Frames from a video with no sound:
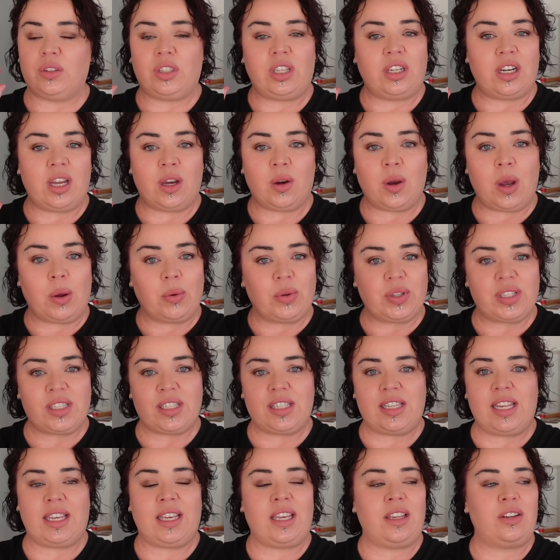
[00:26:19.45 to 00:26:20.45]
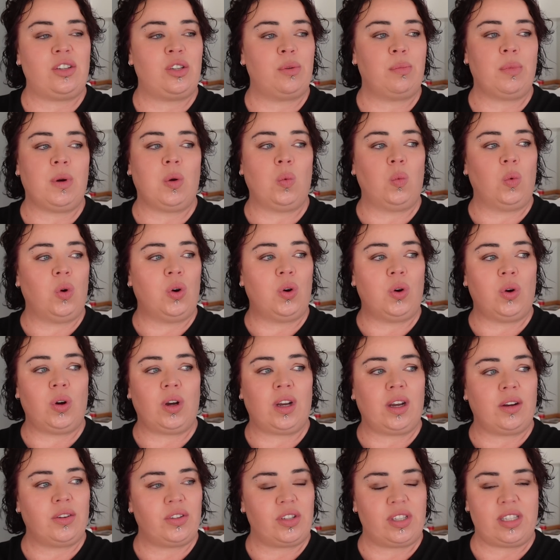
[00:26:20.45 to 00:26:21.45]
You know, I was sticking to my
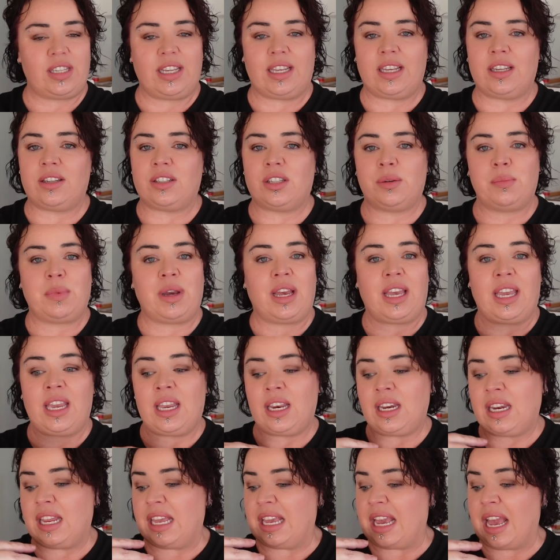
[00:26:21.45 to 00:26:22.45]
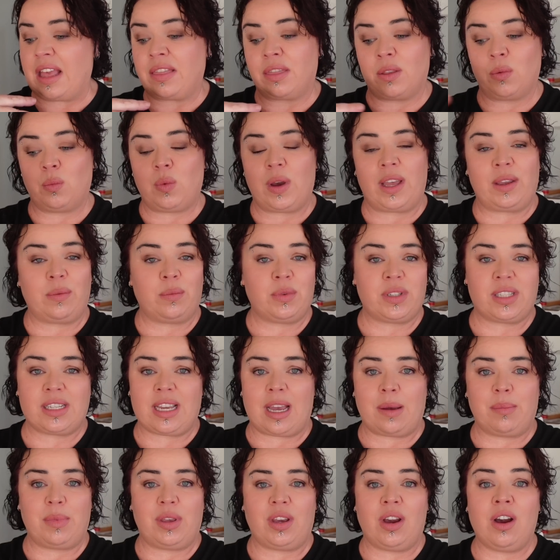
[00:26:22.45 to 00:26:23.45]
walk, I was sticking to my eating, and the weight was
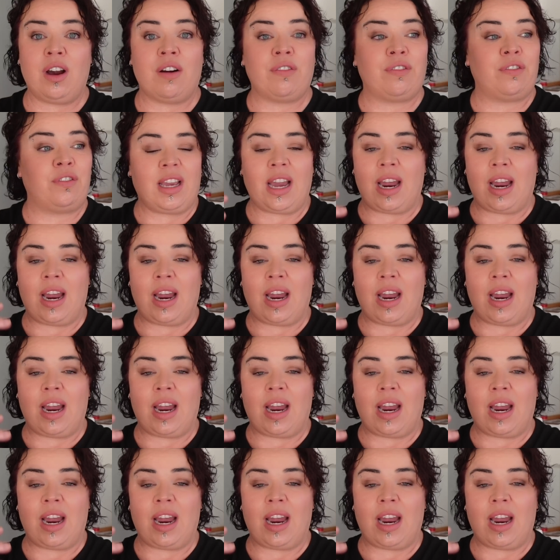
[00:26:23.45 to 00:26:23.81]
coming off.